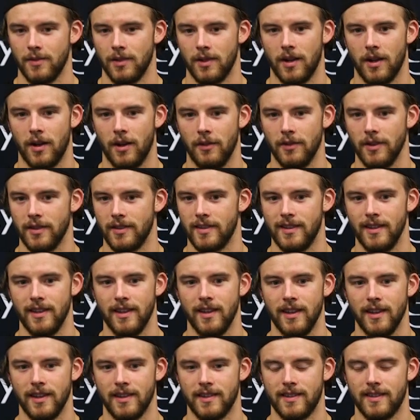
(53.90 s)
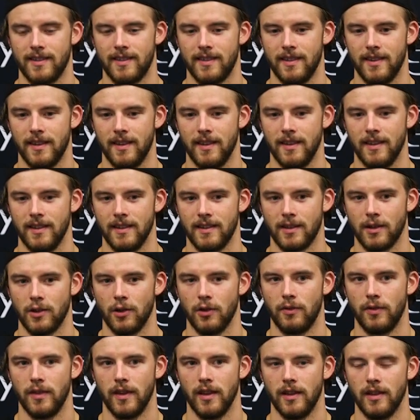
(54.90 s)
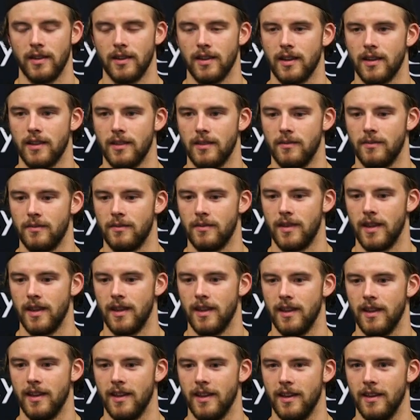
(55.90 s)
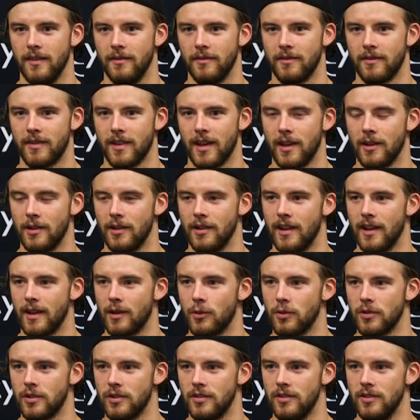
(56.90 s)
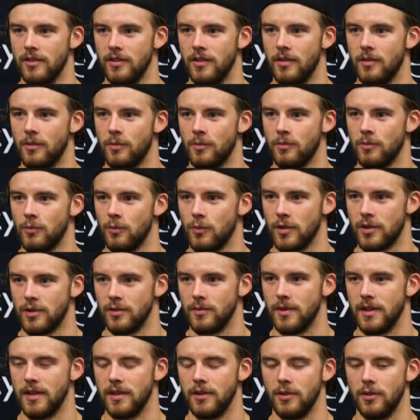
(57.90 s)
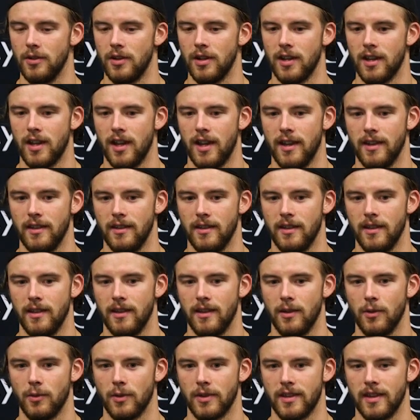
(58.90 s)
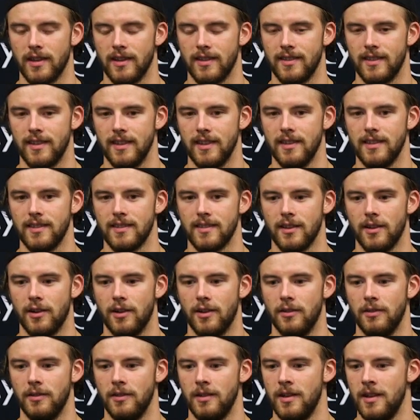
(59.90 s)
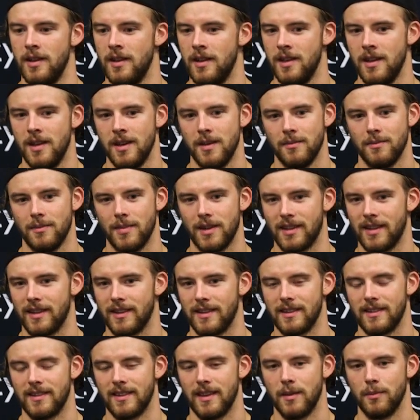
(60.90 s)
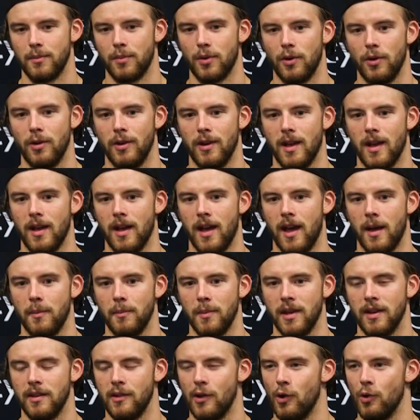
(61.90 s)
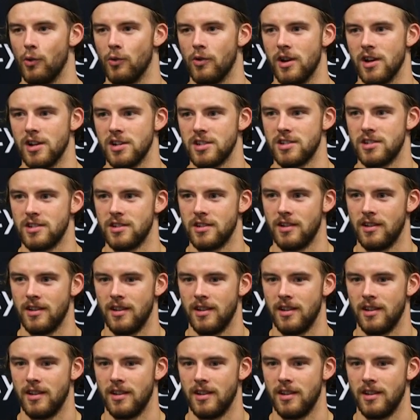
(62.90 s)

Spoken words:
Obviously, it's a good feeling that they kind of like what you've been doing and what they see. So, but at the same point, I'm in no rush.